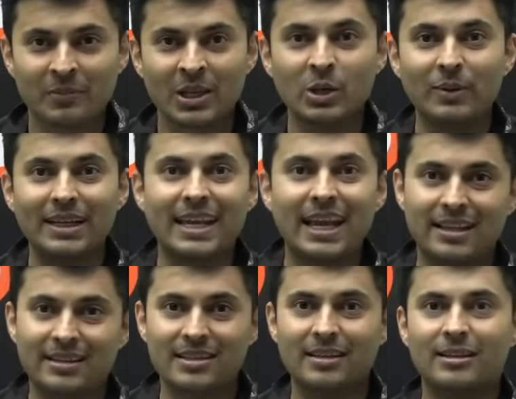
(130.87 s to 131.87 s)
You will
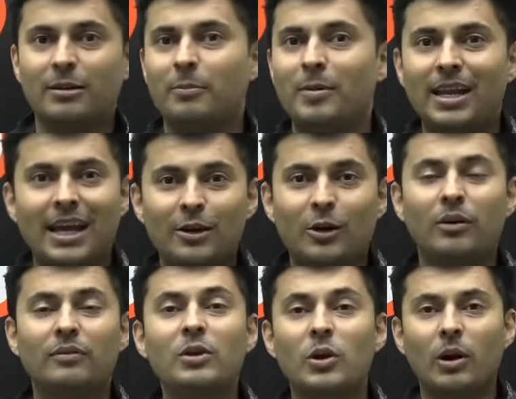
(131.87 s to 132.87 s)
cancel the plan
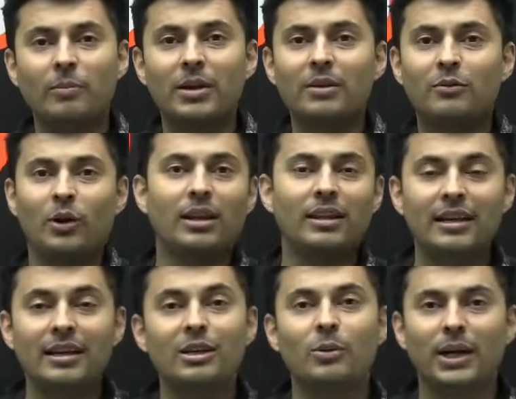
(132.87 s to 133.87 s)
of dropping for
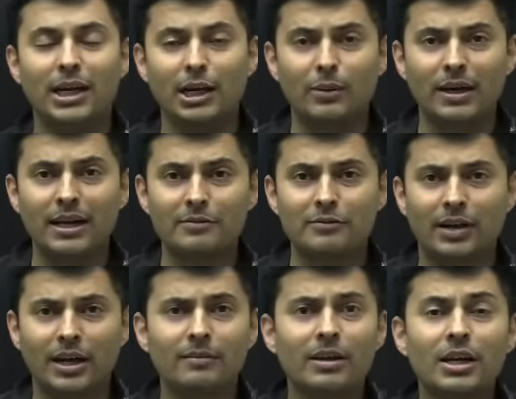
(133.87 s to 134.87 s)
NEET
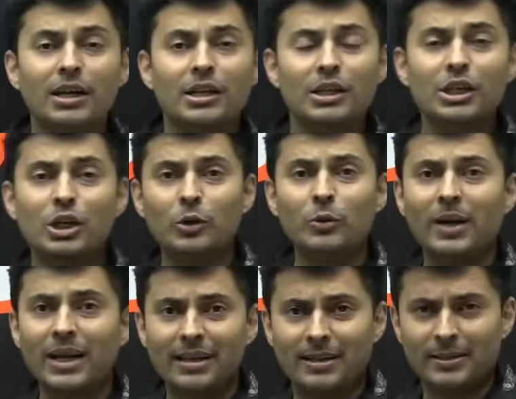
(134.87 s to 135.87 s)
2025. You
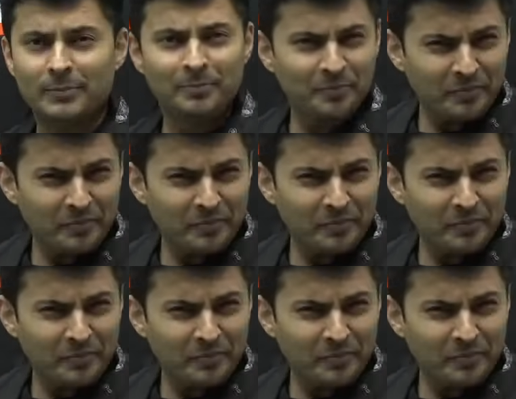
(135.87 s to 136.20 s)
will